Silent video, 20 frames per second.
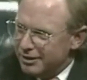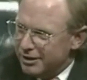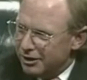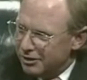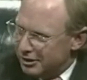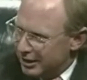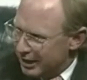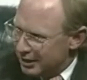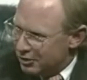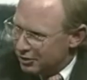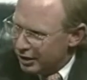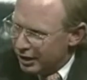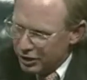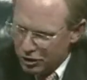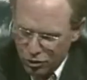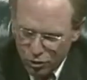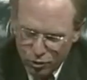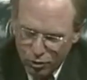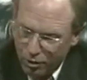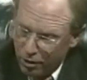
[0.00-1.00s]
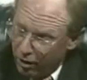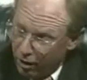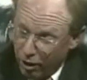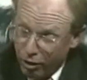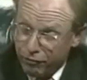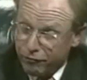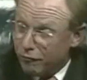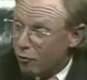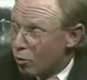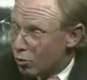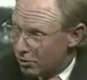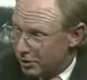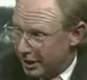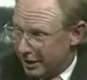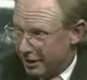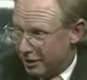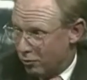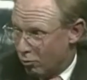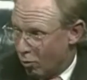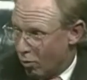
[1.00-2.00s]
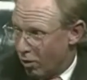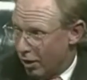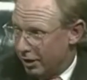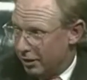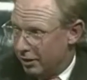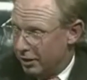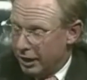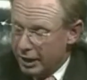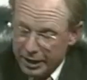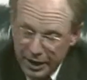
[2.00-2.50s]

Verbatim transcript: TCU, are 14-1.